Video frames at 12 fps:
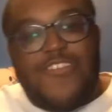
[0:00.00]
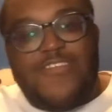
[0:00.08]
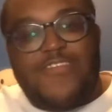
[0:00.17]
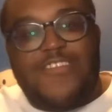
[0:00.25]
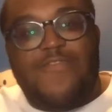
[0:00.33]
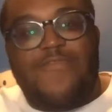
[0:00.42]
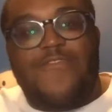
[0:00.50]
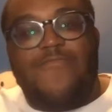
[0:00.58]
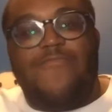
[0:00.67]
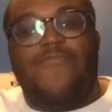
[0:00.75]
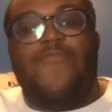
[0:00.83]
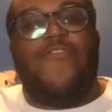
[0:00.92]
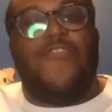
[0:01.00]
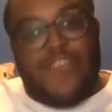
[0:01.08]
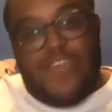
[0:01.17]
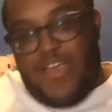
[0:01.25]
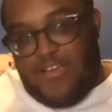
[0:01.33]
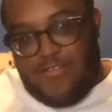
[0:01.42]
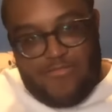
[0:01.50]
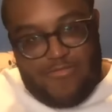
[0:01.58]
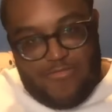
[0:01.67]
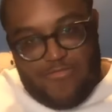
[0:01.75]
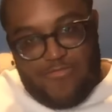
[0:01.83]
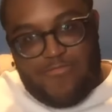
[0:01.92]
this info, for oh,
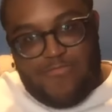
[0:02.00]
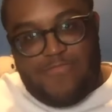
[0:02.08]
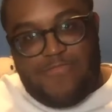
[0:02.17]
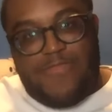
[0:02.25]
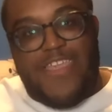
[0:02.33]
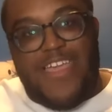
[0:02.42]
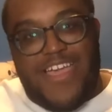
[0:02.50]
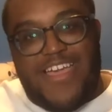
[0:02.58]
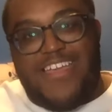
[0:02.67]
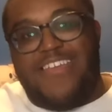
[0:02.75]
oh.